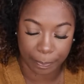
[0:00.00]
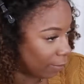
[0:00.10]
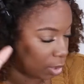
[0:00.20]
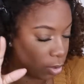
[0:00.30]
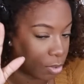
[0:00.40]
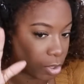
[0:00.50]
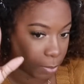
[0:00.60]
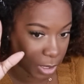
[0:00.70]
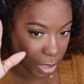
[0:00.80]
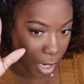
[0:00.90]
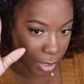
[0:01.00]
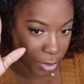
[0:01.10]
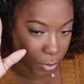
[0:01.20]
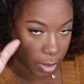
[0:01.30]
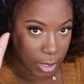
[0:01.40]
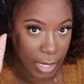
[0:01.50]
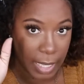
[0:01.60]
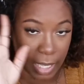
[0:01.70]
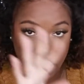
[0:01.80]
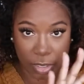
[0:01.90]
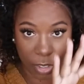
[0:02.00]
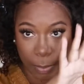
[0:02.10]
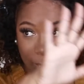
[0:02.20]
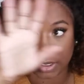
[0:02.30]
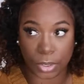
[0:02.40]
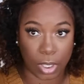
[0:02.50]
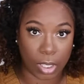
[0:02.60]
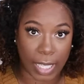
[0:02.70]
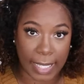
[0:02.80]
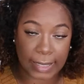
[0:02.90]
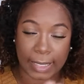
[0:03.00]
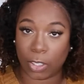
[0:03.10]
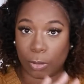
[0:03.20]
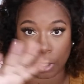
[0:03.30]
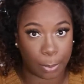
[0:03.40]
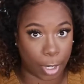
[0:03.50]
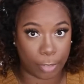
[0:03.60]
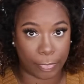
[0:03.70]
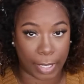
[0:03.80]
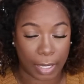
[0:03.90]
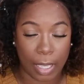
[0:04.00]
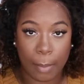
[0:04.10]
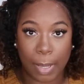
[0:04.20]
If you use too much contour under my studio lights, it'll look perfect,